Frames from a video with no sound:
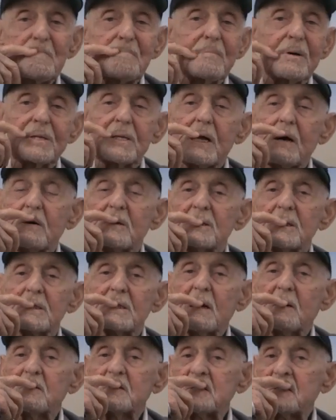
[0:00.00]
but that was
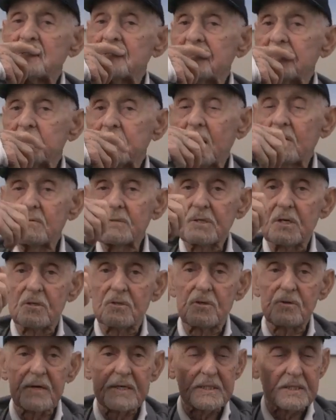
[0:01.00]
that was a that was a
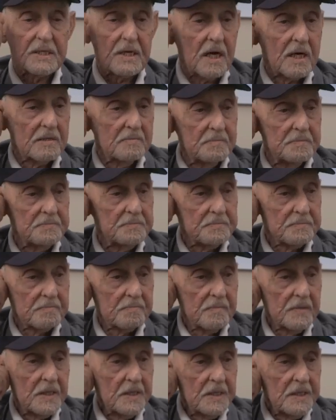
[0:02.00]
great time.
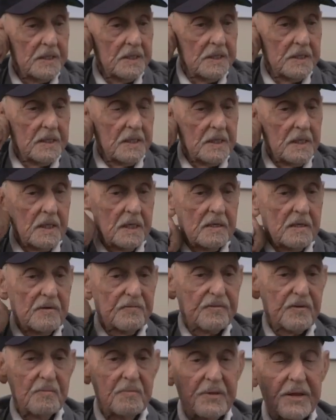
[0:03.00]
Mm.
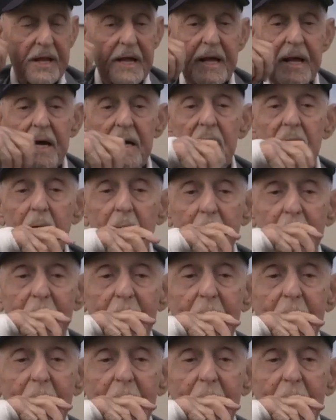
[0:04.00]
From there,